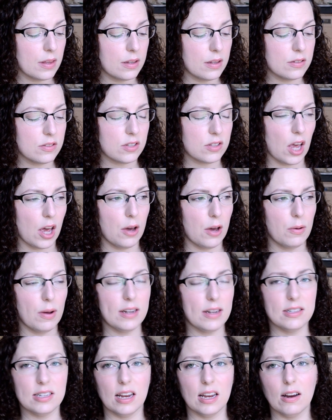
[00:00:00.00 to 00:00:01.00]
So
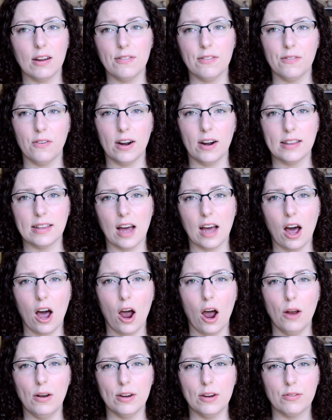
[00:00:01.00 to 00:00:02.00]
until I find that
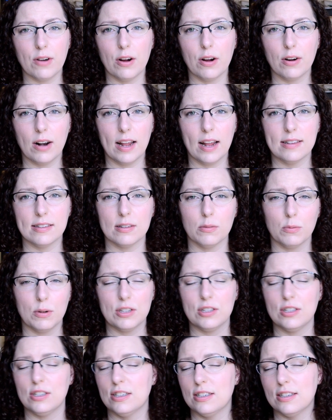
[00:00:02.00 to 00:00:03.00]
Holy Grail cleanser
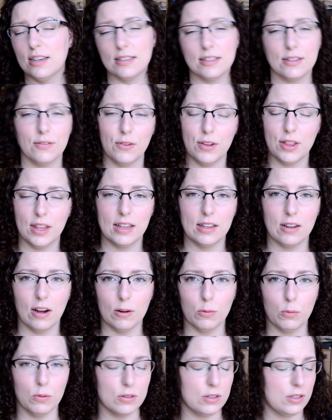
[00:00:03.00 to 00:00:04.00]
which does everything that I
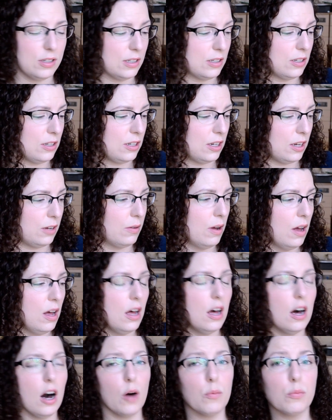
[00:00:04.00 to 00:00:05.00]
want it to do,
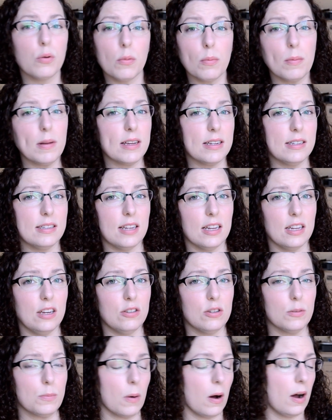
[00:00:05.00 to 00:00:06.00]
I'll probably continue
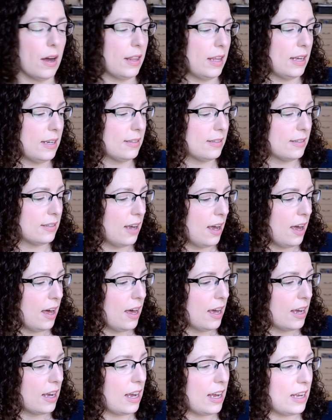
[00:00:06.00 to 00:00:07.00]
to buy this.
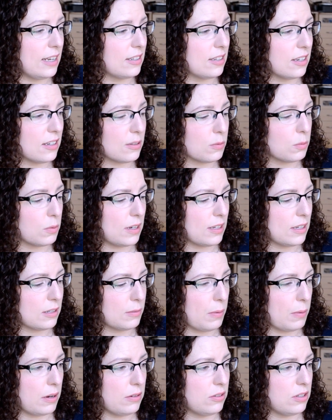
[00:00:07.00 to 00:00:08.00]
It does what it's
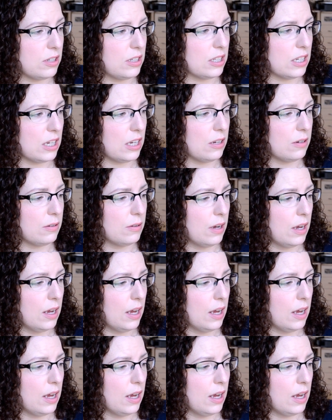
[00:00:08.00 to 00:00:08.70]
supposed to do.